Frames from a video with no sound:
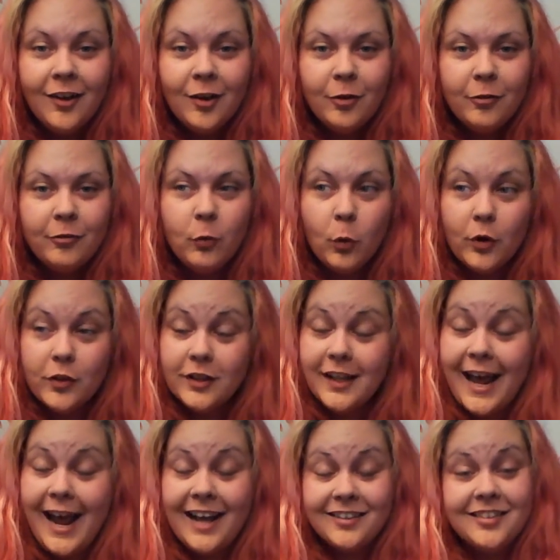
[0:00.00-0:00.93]
for the
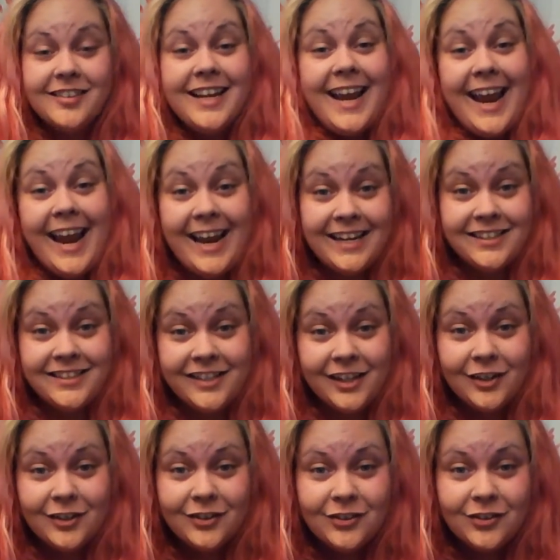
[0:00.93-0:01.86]
last 8
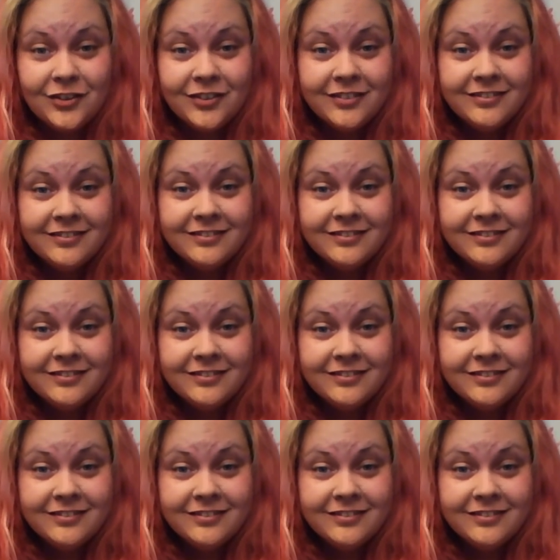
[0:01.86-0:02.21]
years.